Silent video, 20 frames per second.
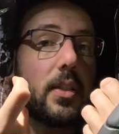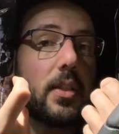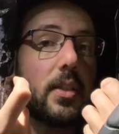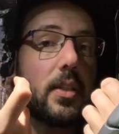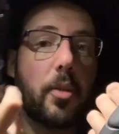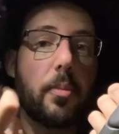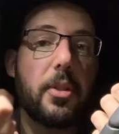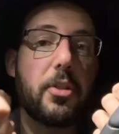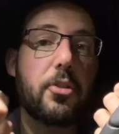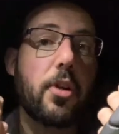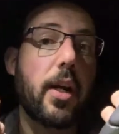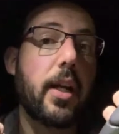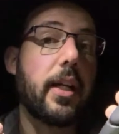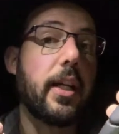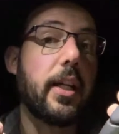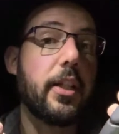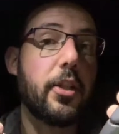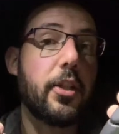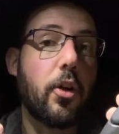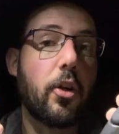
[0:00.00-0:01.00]
because I'm going
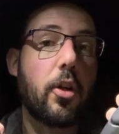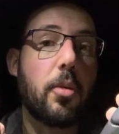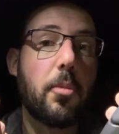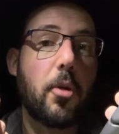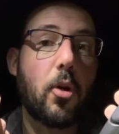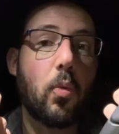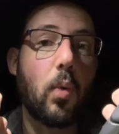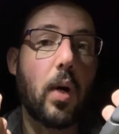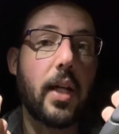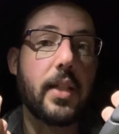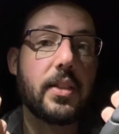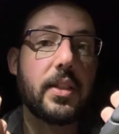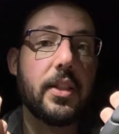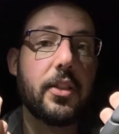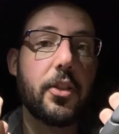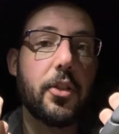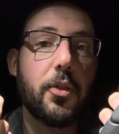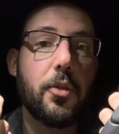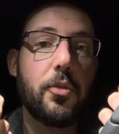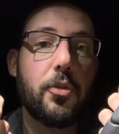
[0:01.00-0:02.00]
to be trying a Yokomo
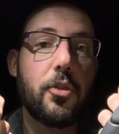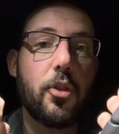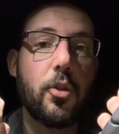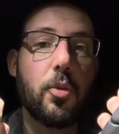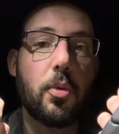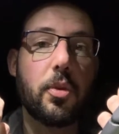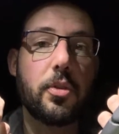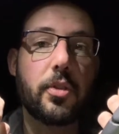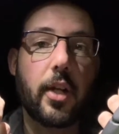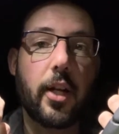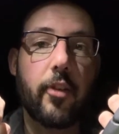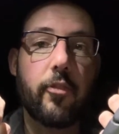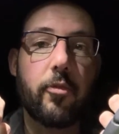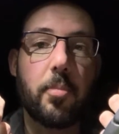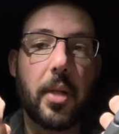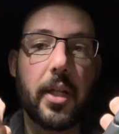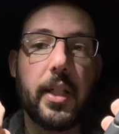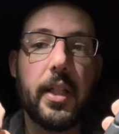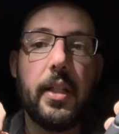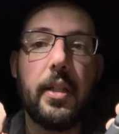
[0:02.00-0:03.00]
YZ2 two-wheel
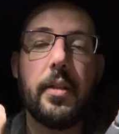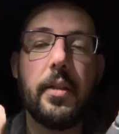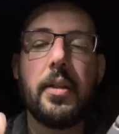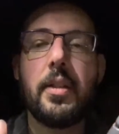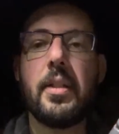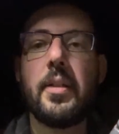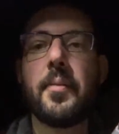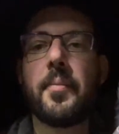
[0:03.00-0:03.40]
drive buggy.